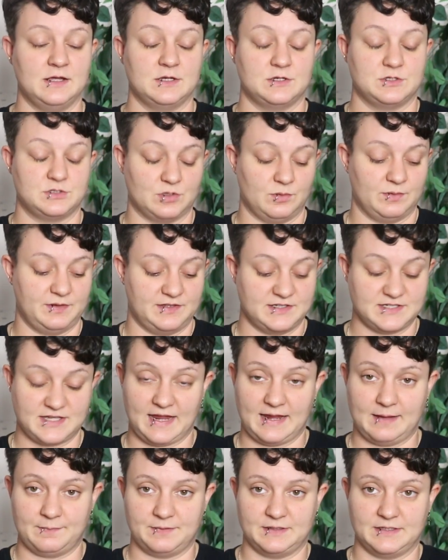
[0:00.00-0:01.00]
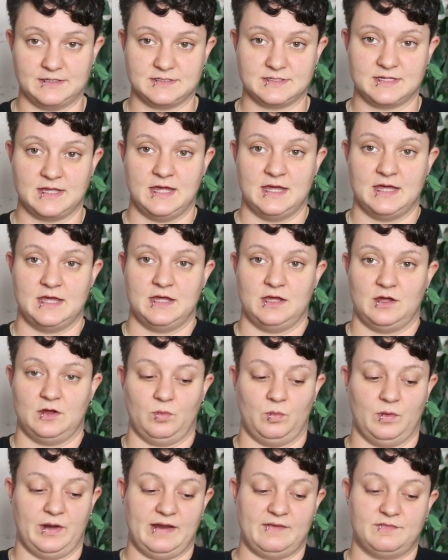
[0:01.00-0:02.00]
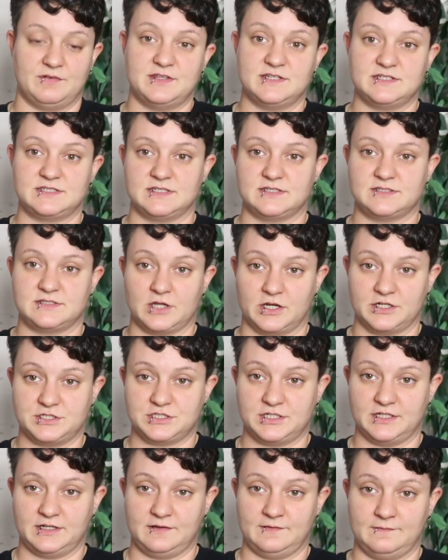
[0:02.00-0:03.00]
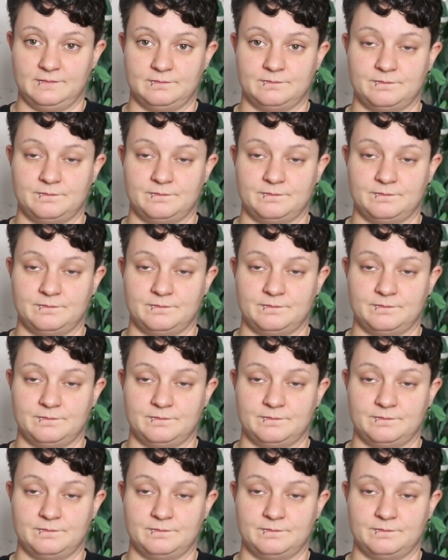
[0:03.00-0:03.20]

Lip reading: So when this happens, whatever this is touching,